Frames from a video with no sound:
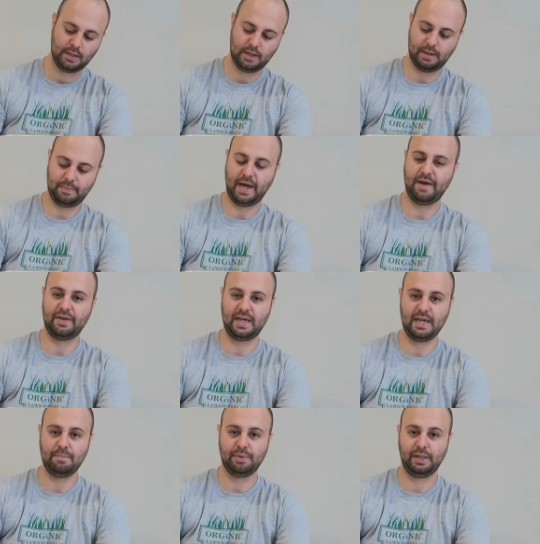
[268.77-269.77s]
I have a
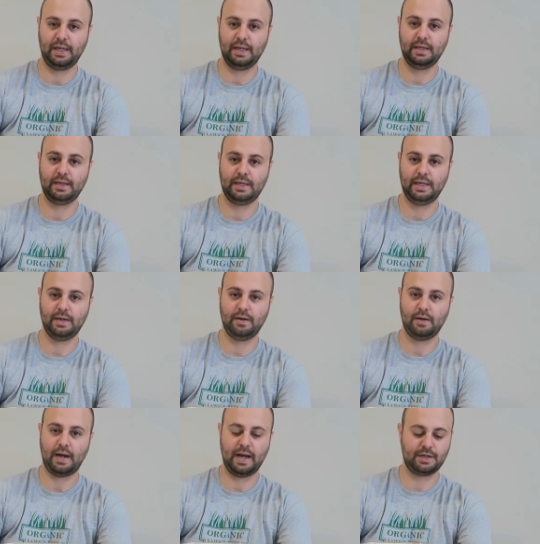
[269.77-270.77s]
heat plate
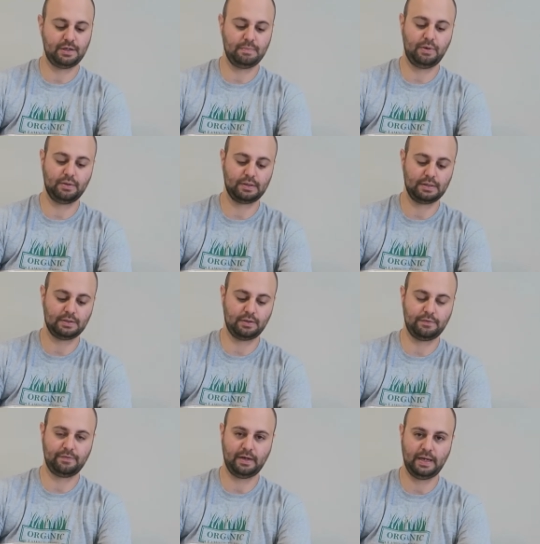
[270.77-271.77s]
here. I actually bought this
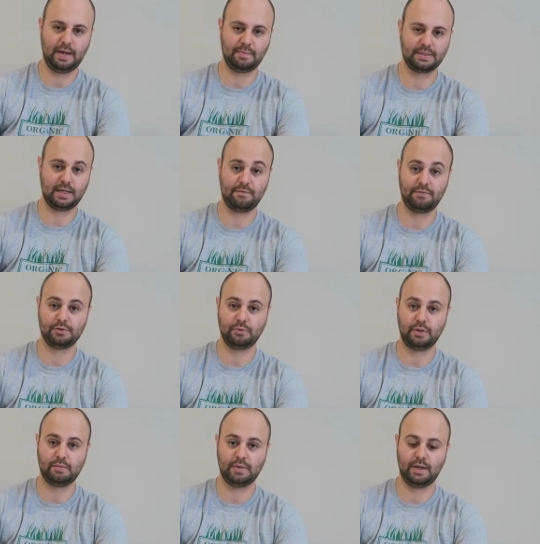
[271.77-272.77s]
off Amazon for
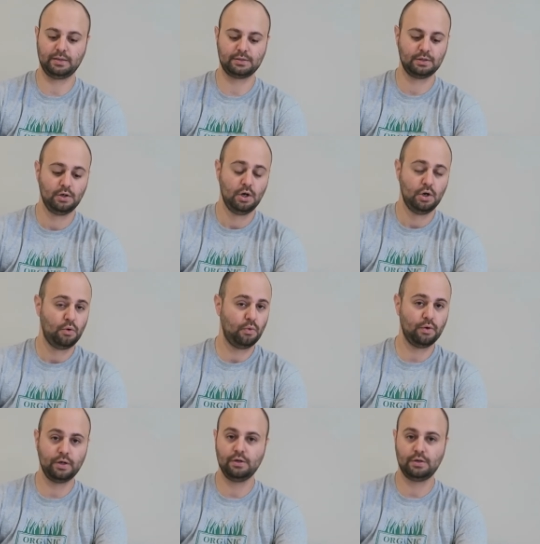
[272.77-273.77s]
20 bucks.
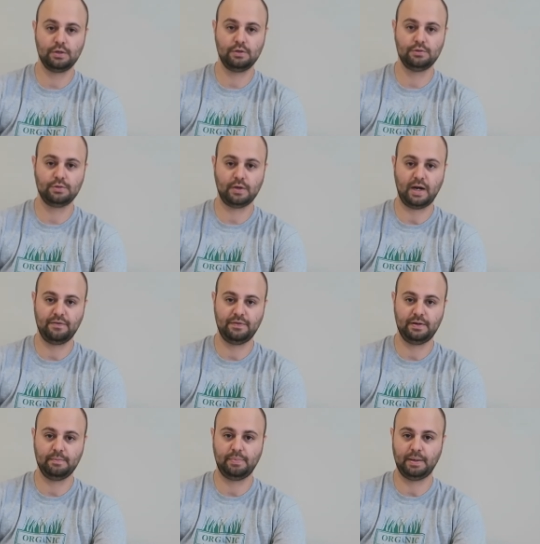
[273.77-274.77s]
Or you could use your
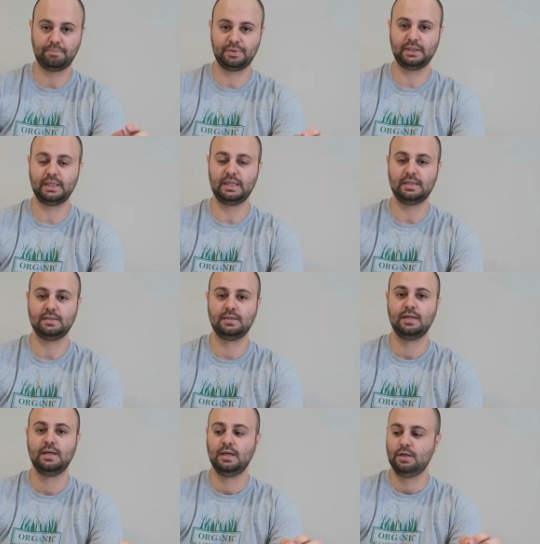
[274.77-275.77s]
oven, but please
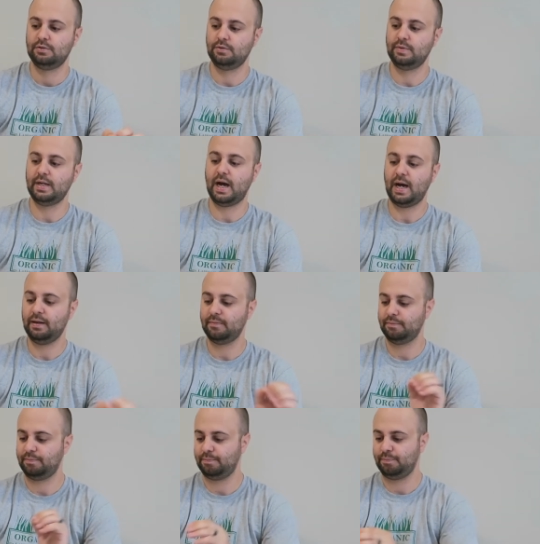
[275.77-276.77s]
do not
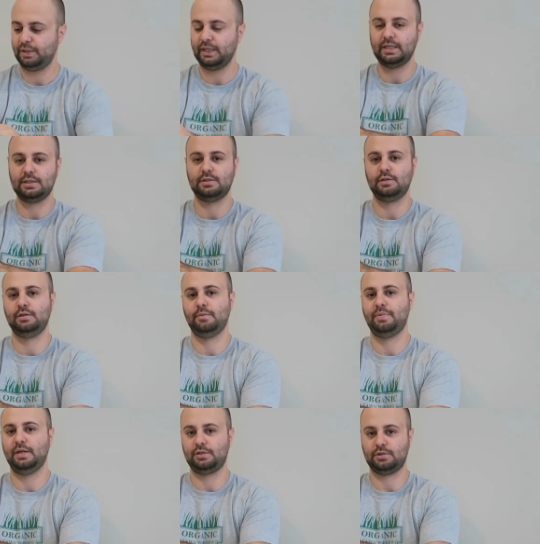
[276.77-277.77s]
place your
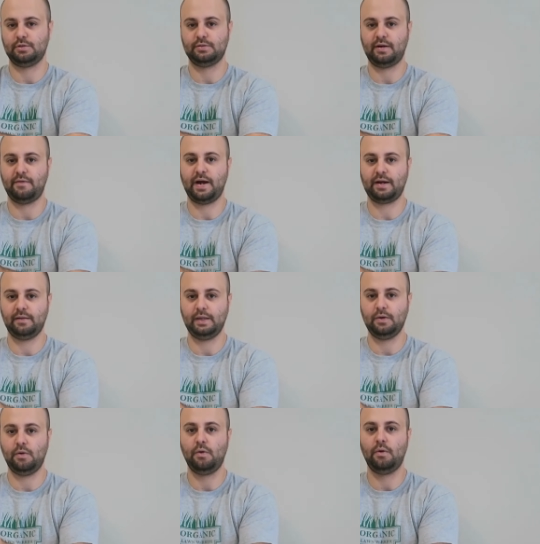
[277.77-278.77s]
pitcher
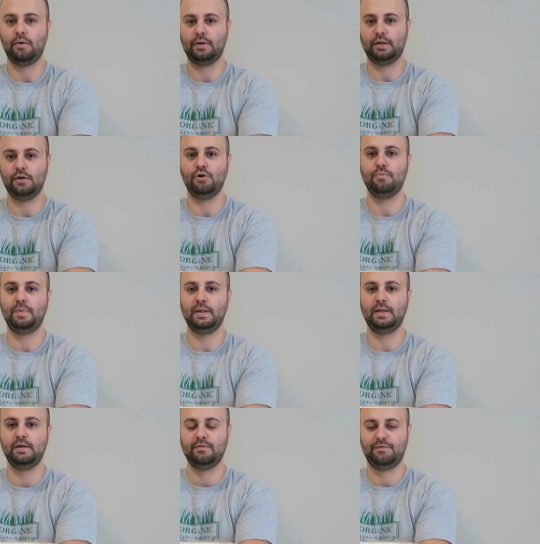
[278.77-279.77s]
directly on an
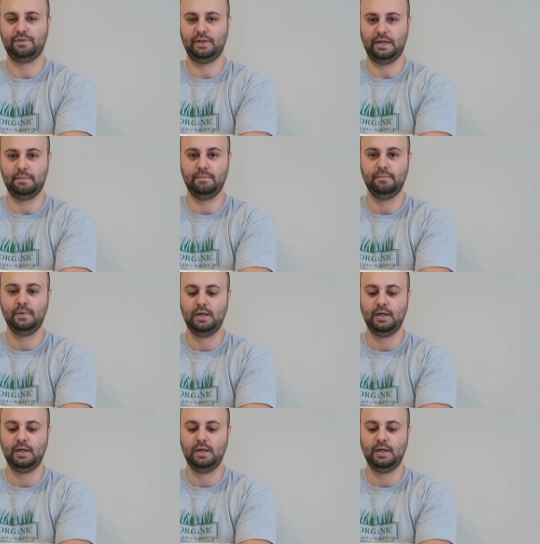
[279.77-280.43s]
open flame.